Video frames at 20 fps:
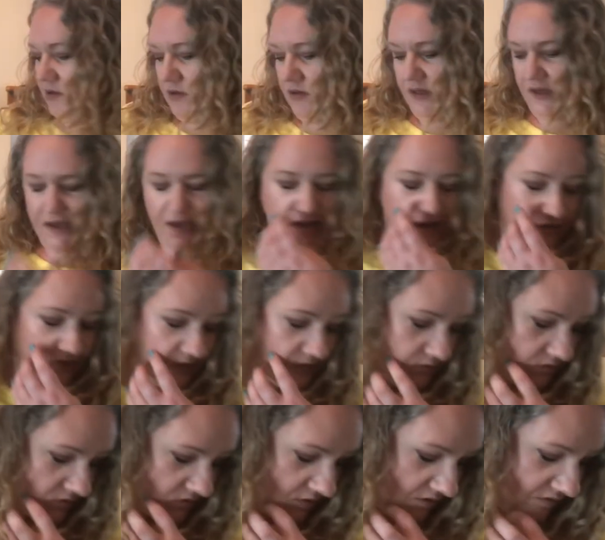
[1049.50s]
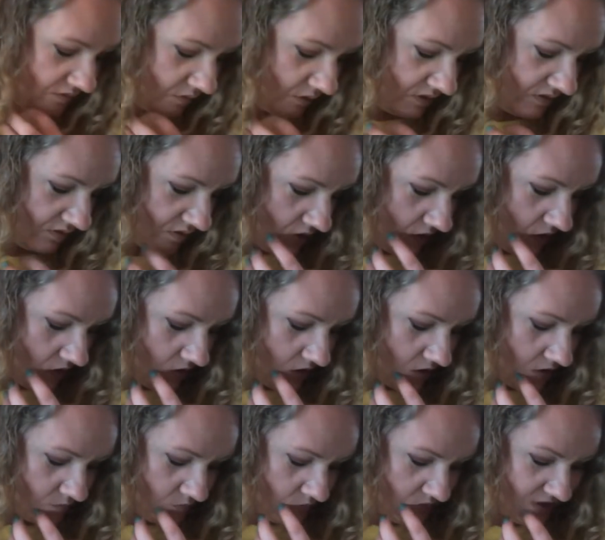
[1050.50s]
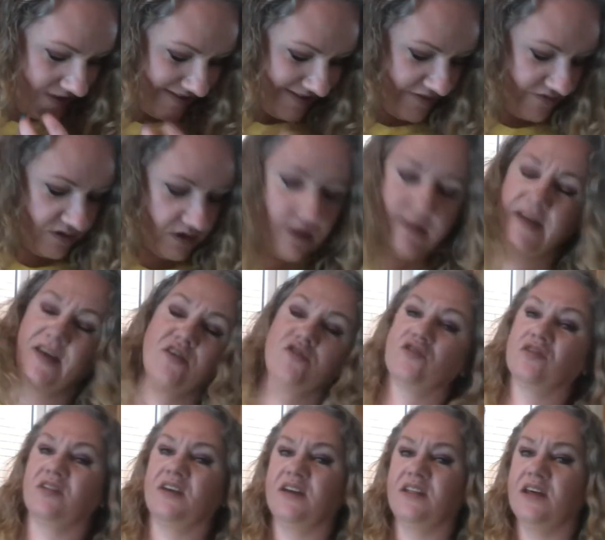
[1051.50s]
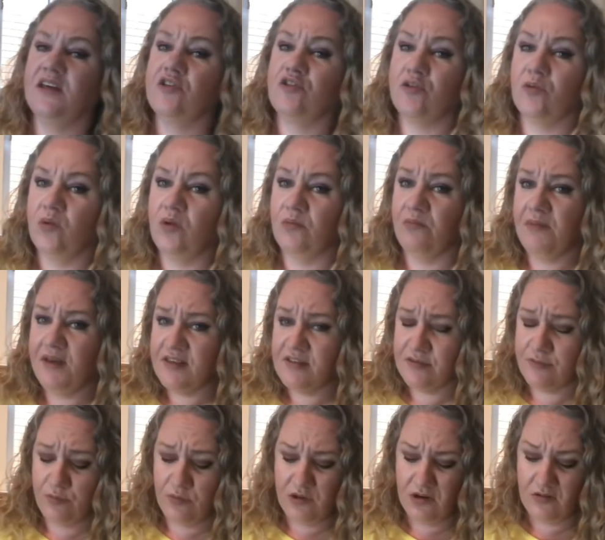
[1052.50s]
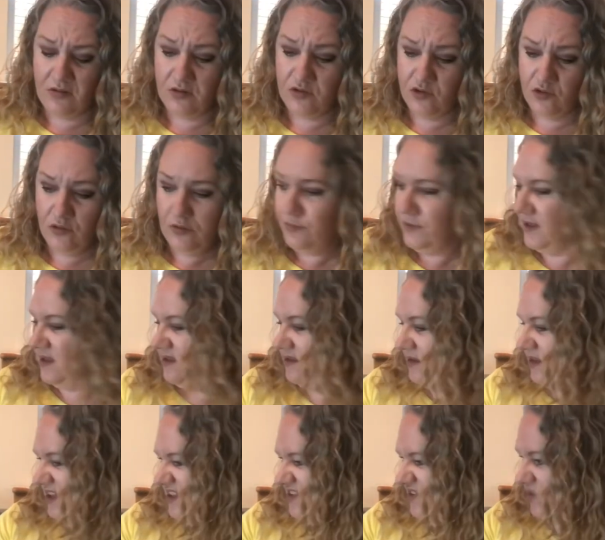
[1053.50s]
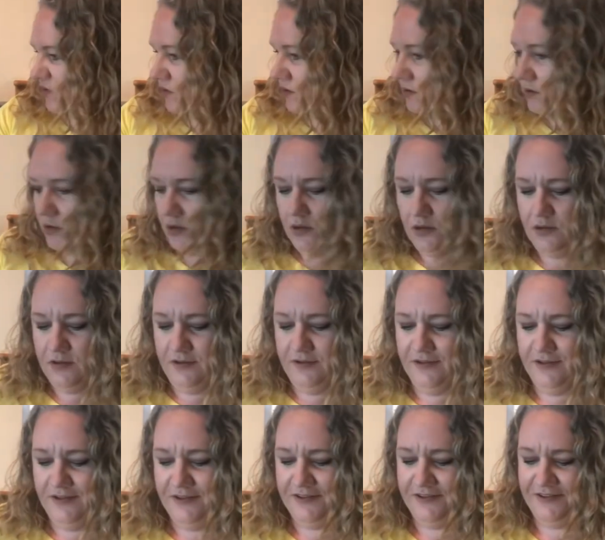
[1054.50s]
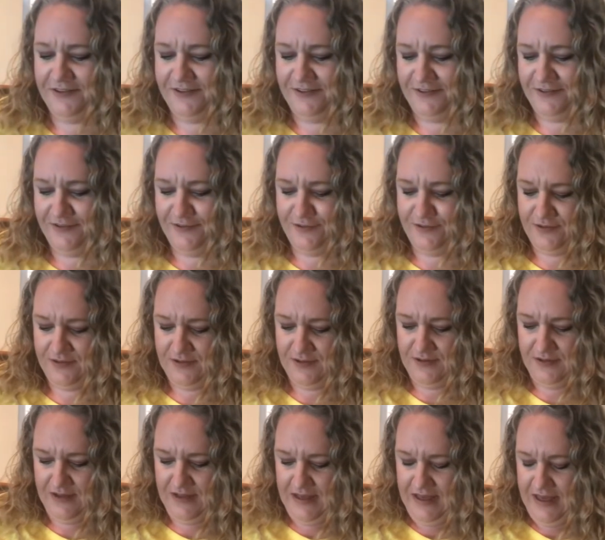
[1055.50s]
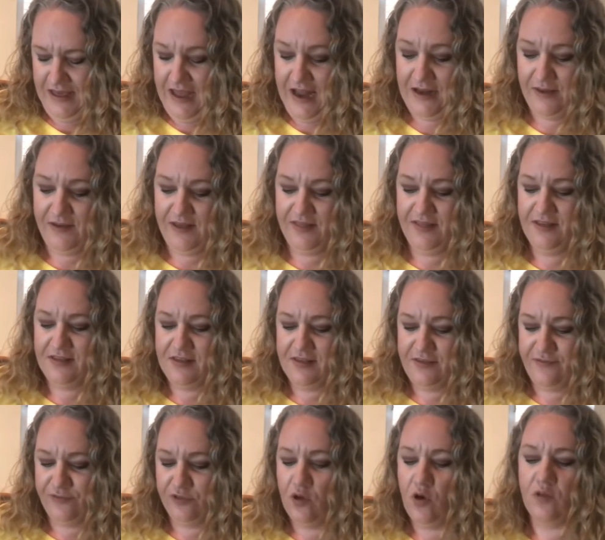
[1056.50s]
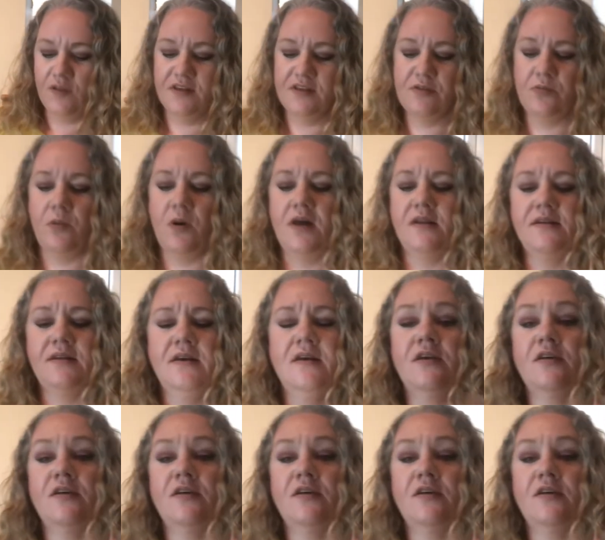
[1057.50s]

You kind of think to yourself, when you've got a massive collection like this, you wouldn't miss one or two, but you do. Anyway, this is Flawless One.